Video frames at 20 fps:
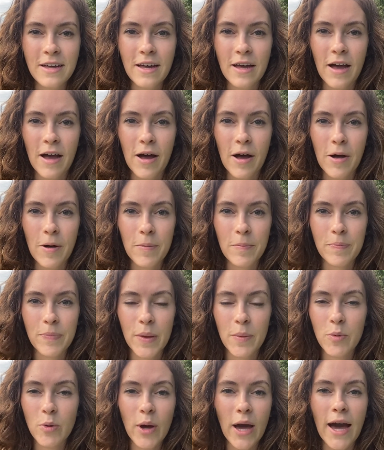
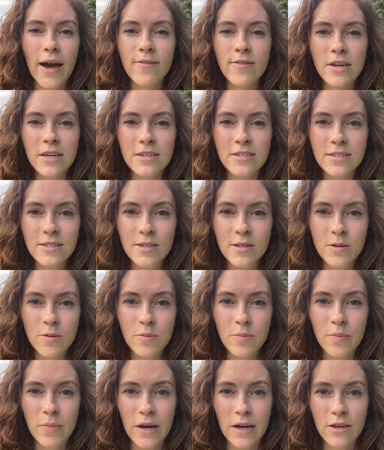Maybe you haven't,
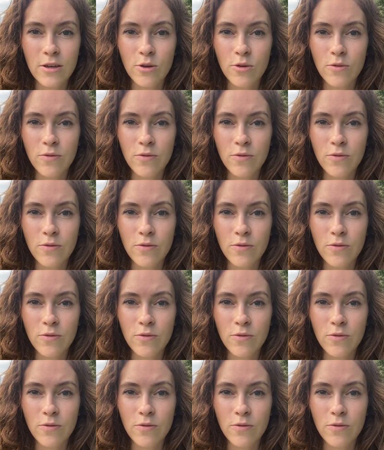but you